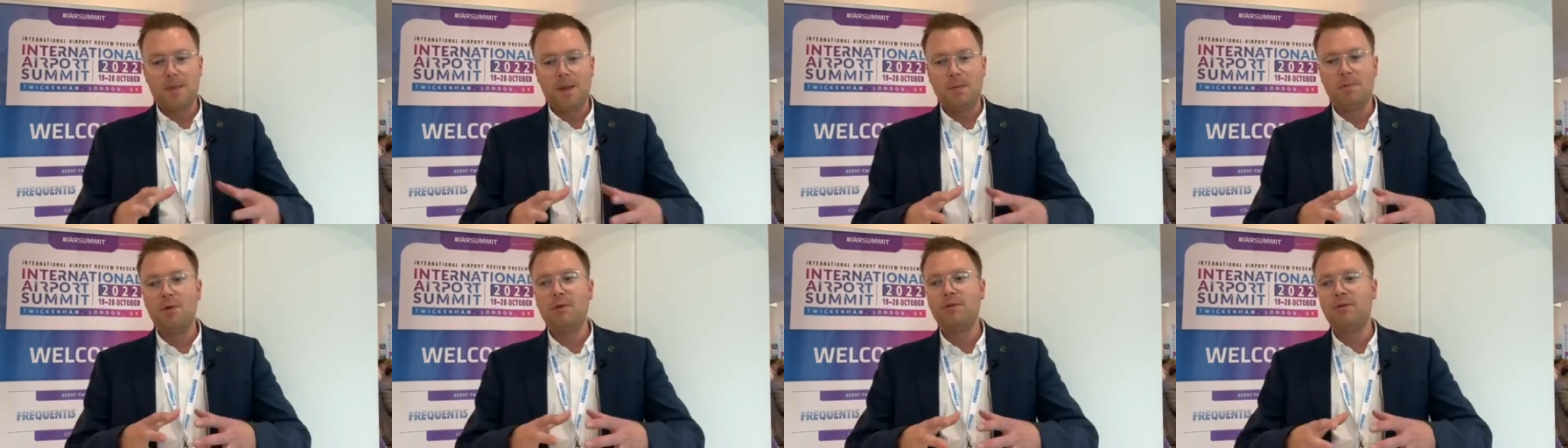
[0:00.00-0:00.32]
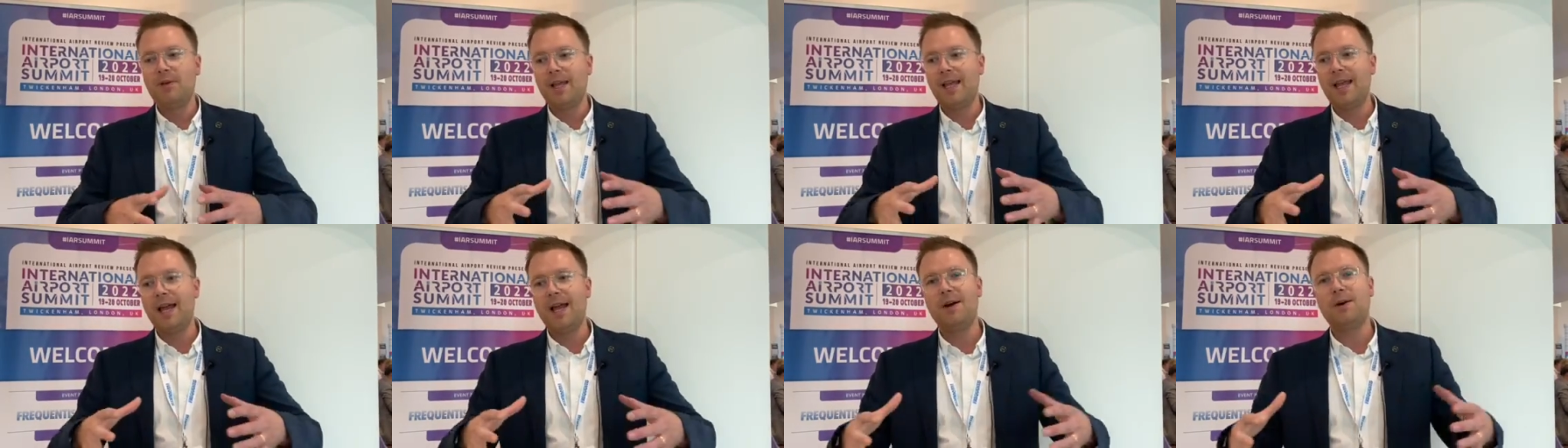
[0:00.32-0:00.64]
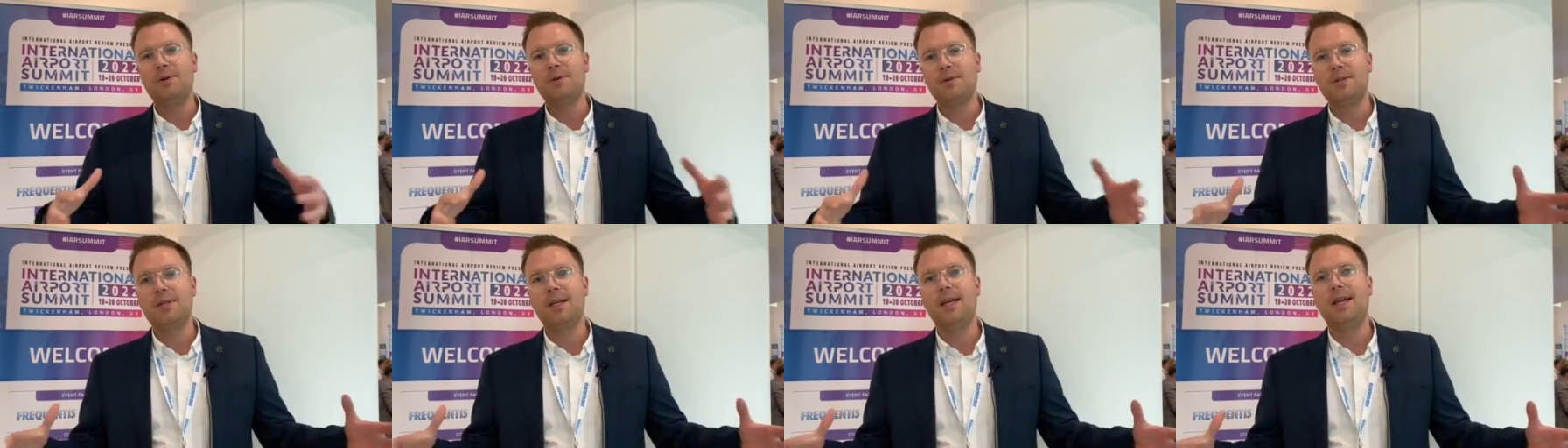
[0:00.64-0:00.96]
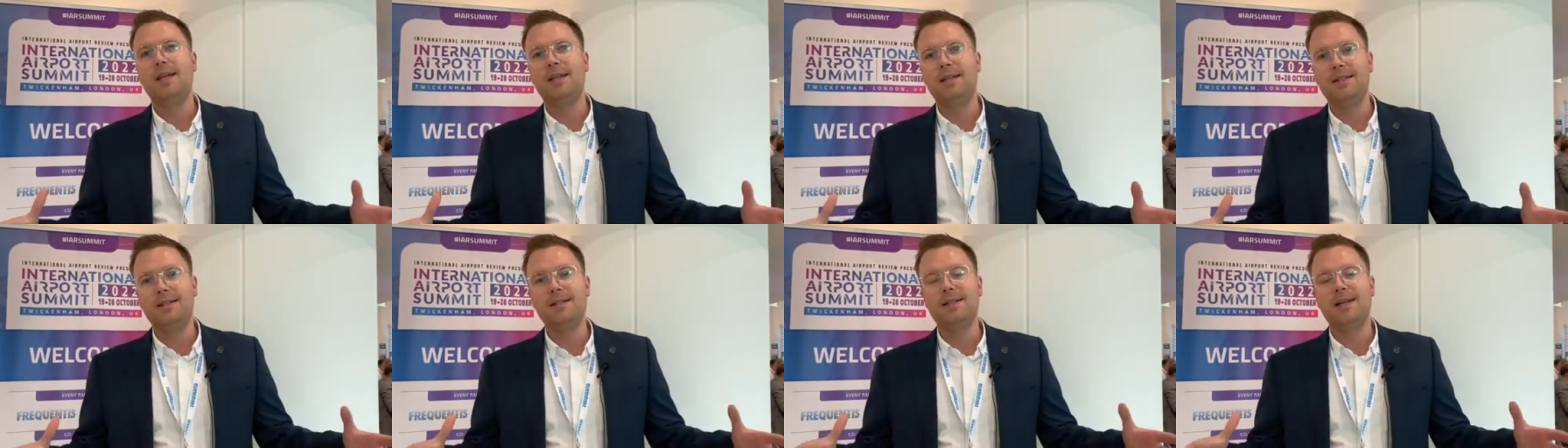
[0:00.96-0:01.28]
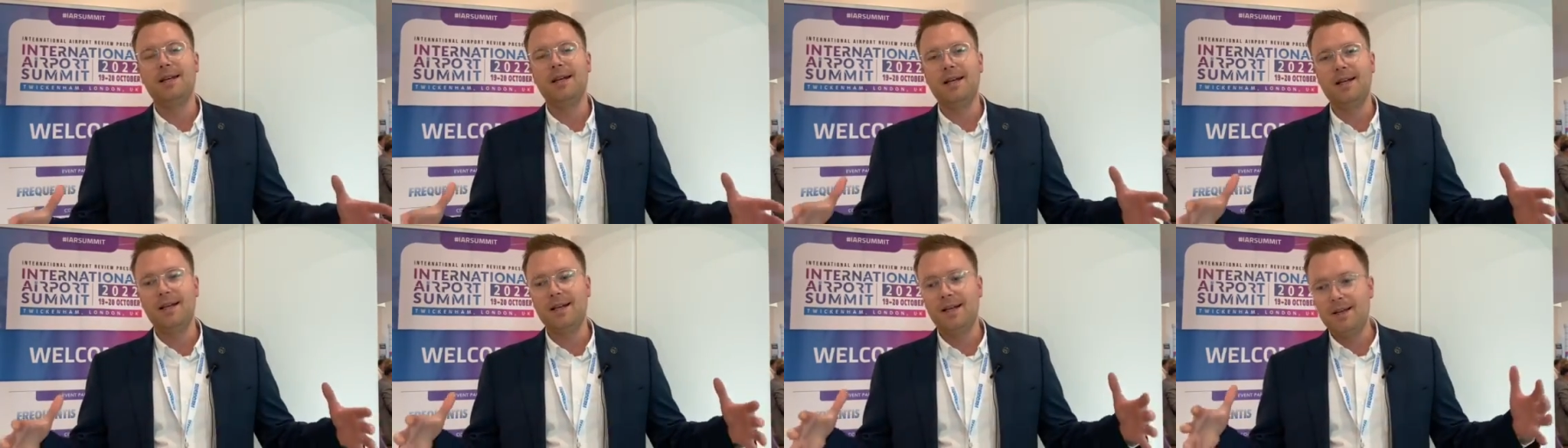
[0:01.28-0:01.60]
moving out and
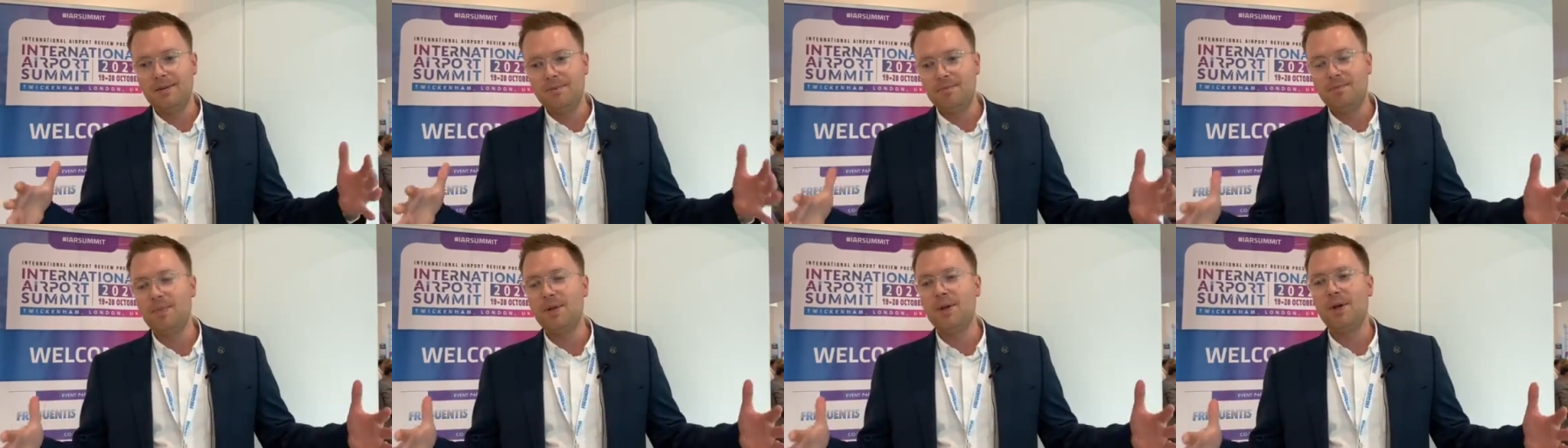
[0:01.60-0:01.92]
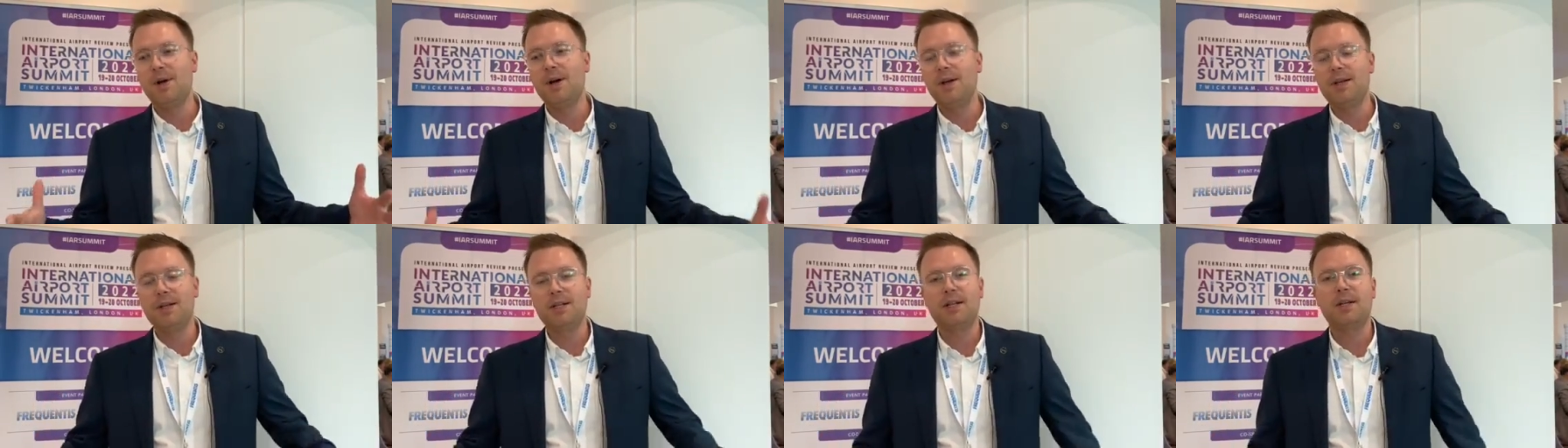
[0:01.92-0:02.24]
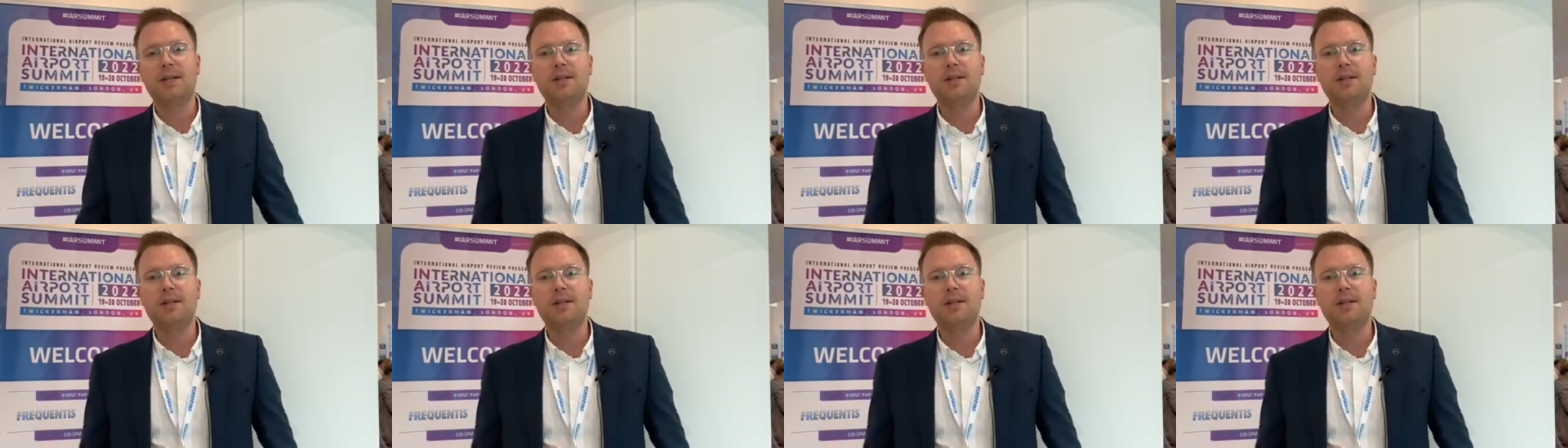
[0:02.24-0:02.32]
uh, and beyond to